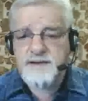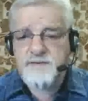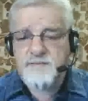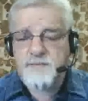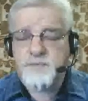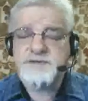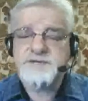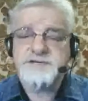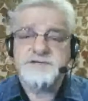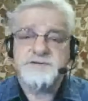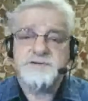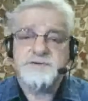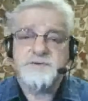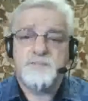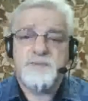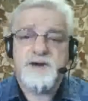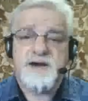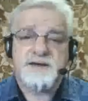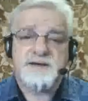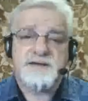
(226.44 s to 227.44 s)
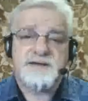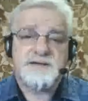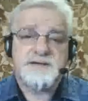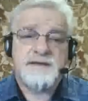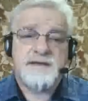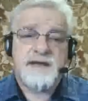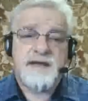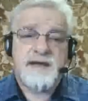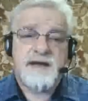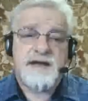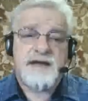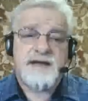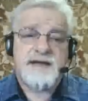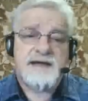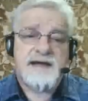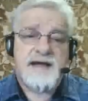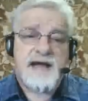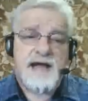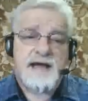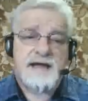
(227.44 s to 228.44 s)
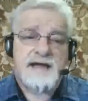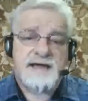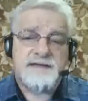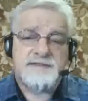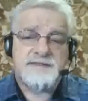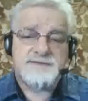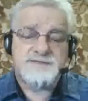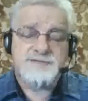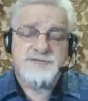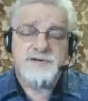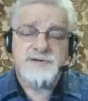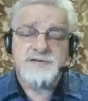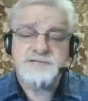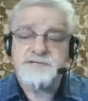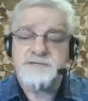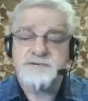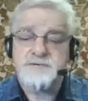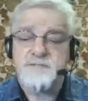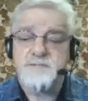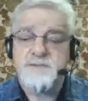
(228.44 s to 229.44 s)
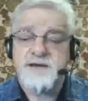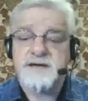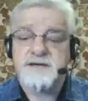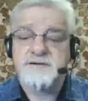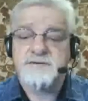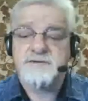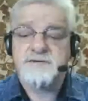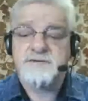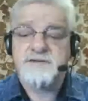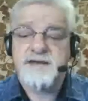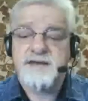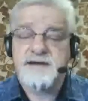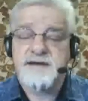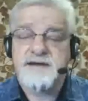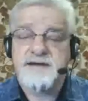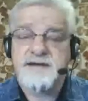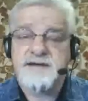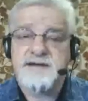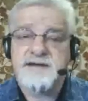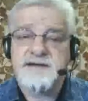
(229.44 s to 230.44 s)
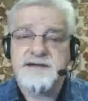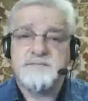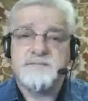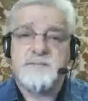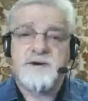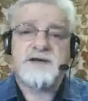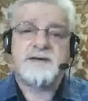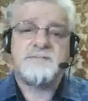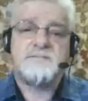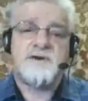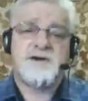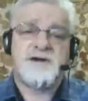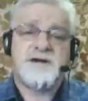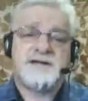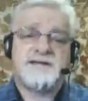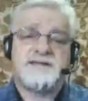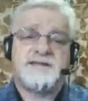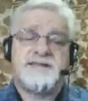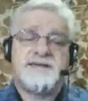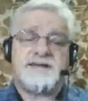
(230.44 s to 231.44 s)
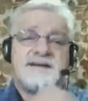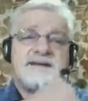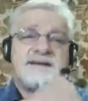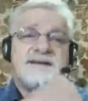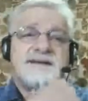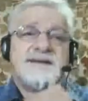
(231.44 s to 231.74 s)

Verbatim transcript: what to do about it. I, I, there's also a matter that, in my mind, that